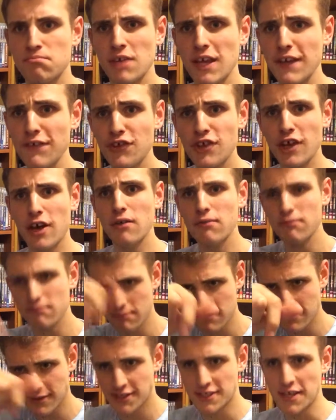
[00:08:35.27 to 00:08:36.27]
If so,
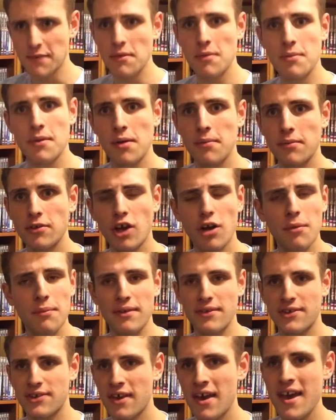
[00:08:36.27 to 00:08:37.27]
tell me below in the
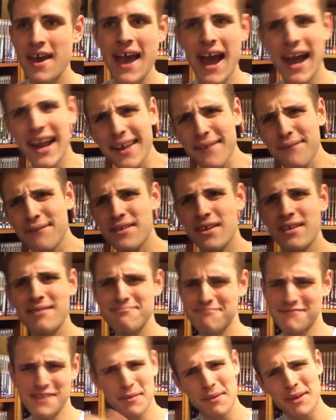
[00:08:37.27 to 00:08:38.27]
comments, and if
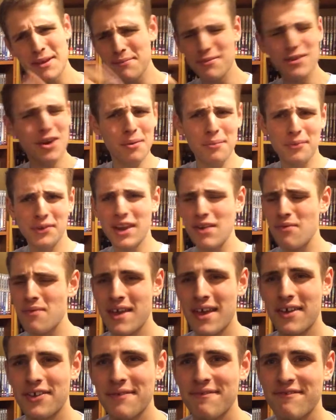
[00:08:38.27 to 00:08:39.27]
not, tell me in the comments anyway,
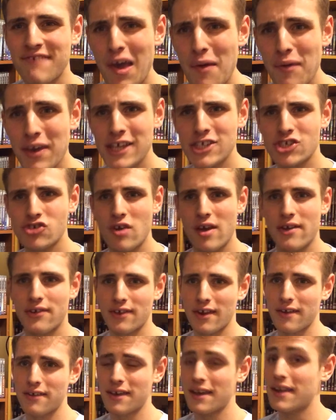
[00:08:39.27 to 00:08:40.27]
as I'm very
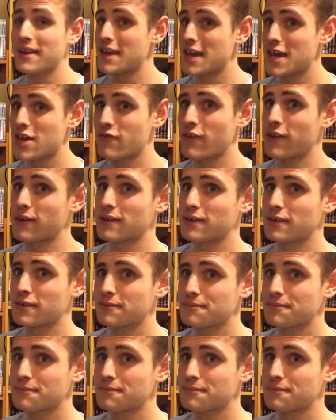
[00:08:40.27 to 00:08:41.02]
interested in hearing.